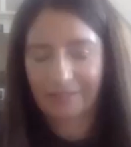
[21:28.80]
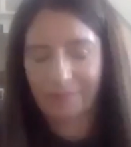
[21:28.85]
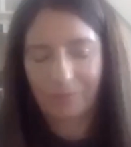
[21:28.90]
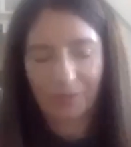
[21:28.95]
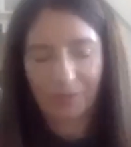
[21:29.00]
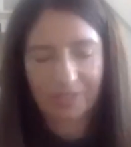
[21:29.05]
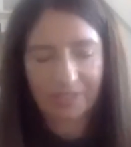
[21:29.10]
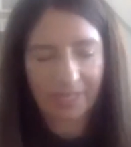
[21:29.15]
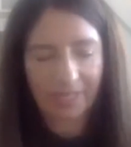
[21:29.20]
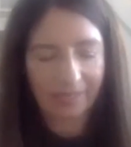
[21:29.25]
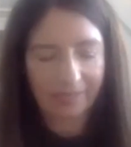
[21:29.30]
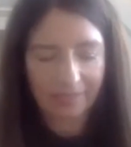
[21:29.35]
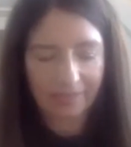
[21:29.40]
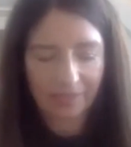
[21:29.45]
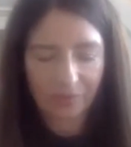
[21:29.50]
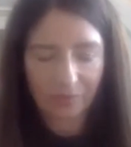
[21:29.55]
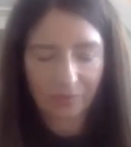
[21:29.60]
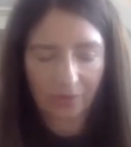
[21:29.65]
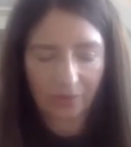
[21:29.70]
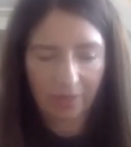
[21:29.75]
words can't
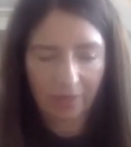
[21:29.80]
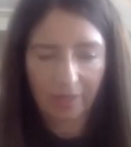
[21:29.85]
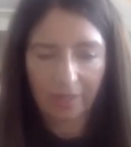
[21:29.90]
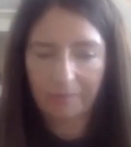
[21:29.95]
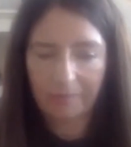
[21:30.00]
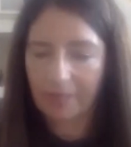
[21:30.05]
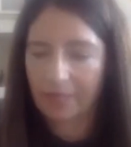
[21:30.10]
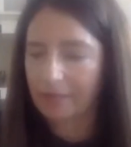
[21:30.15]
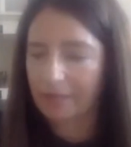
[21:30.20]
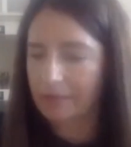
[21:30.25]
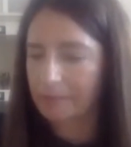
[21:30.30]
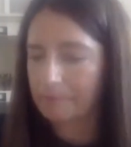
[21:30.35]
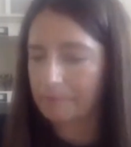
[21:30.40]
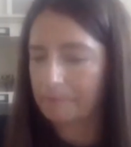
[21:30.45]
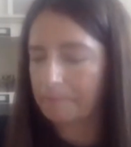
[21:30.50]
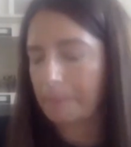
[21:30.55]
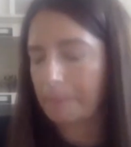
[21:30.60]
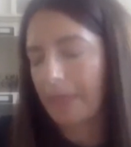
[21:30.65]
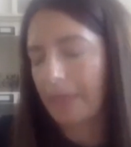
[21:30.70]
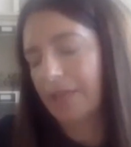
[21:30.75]
describe.
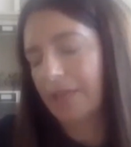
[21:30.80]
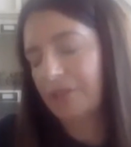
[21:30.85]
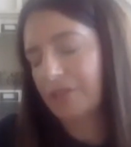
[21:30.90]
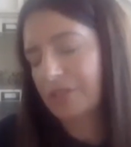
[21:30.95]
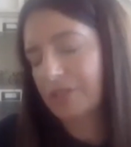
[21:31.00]
And